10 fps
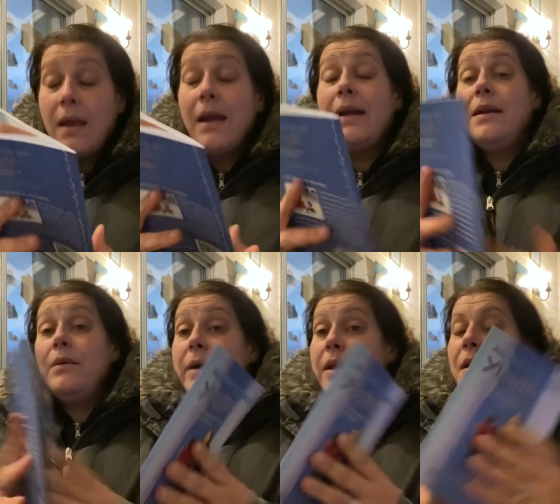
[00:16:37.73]

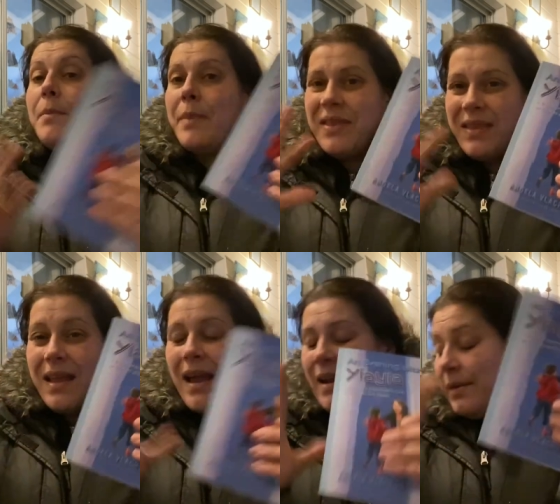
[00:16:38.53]
Anyway, but
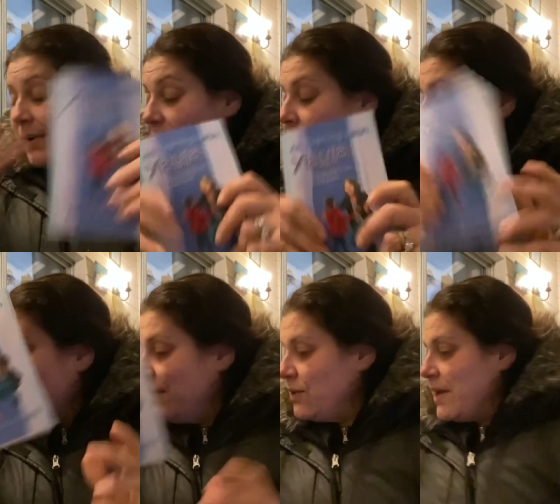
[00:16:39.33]
anyway,
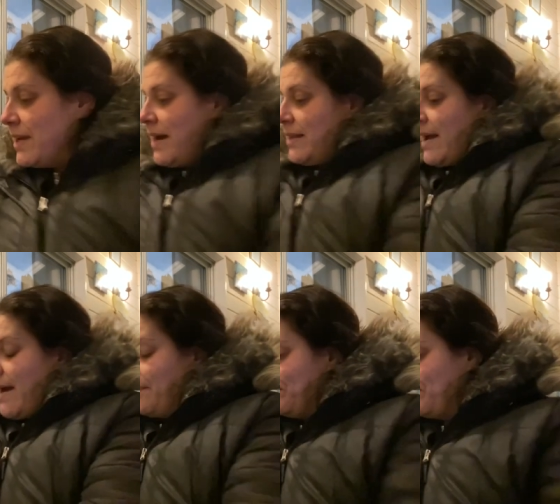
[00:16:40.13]
okay, so I got
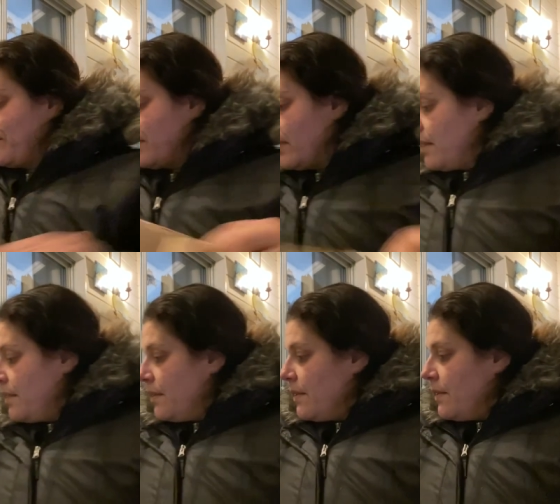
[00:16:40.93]
that.
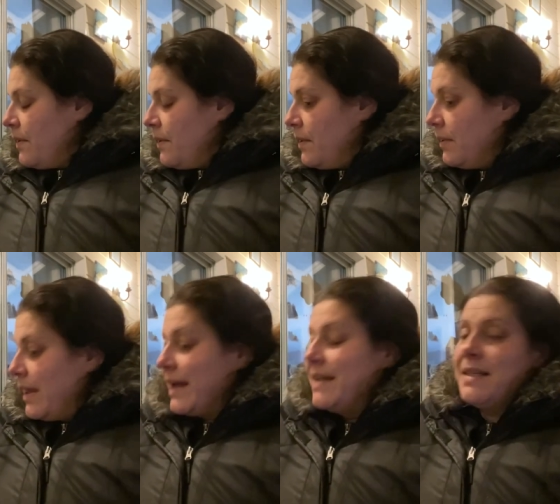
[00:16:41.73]

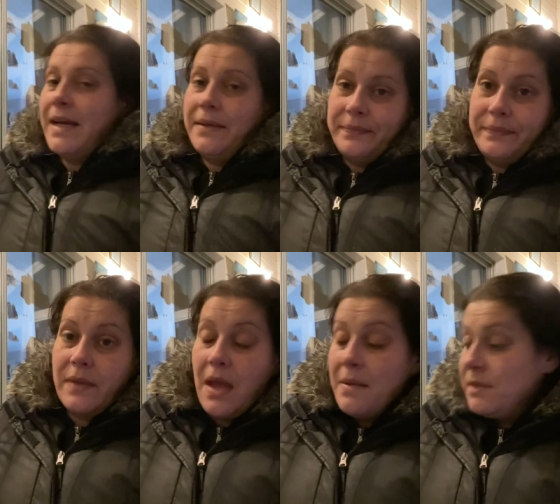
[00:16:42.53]
Like I said,
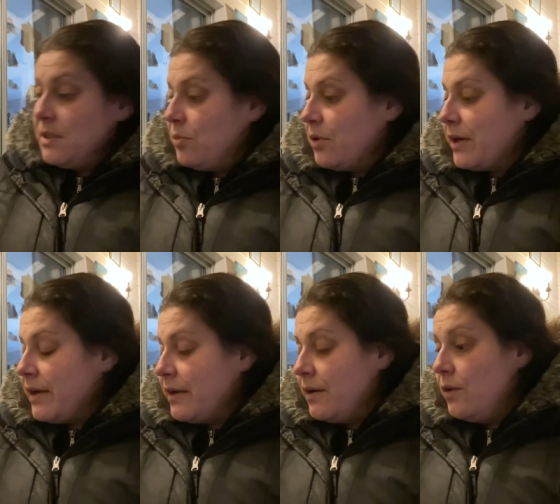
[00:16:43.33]
I'm supporting
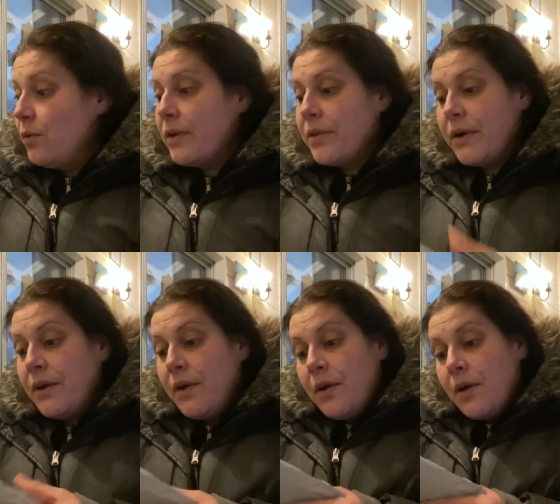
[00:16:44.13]
an author.
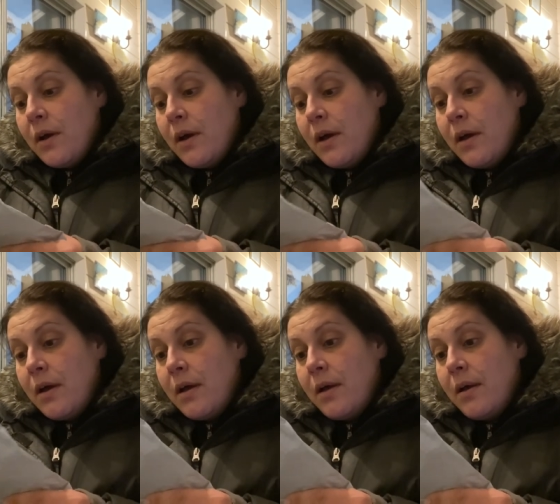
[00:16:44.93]

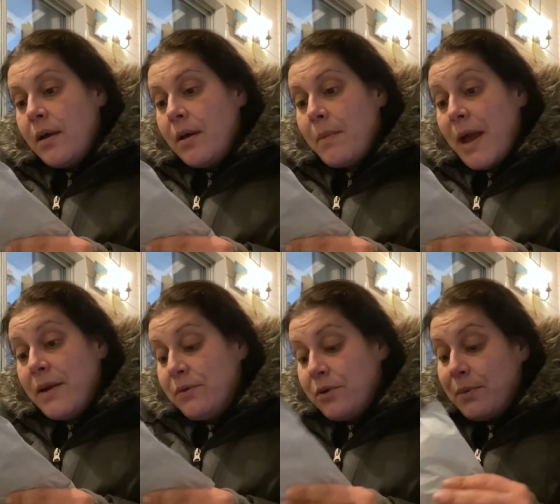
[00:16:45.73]
Um, I
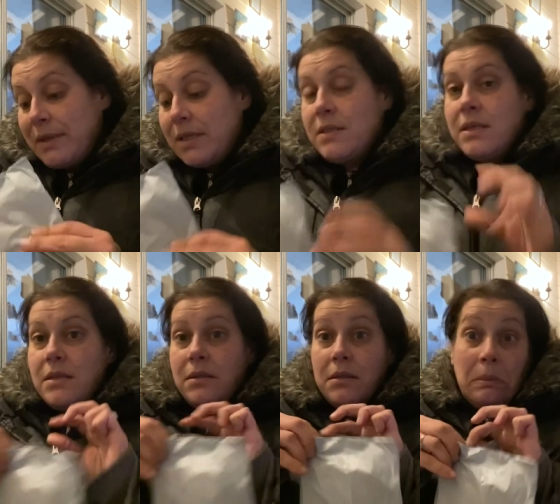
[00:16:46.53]
don't know what this
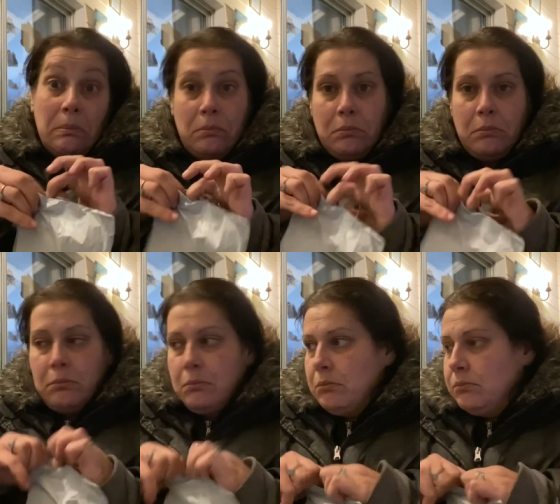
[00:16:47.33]
is.
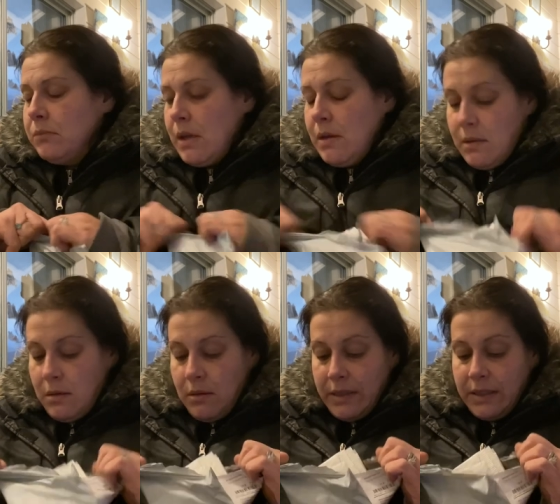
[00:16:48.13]

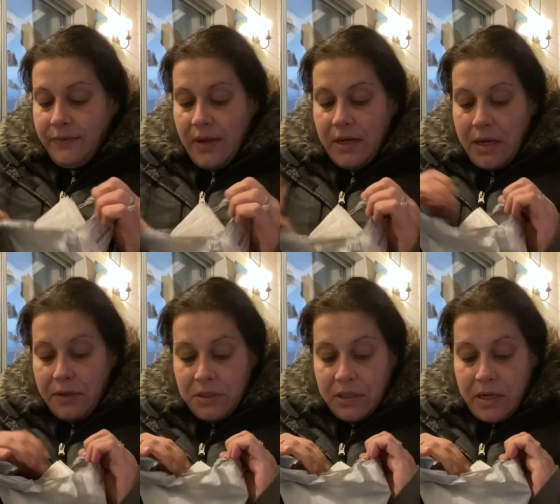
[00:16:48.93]
Let's find
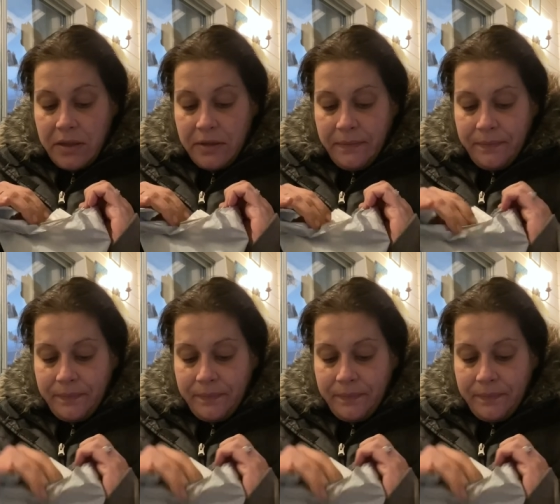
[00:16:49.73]
out together.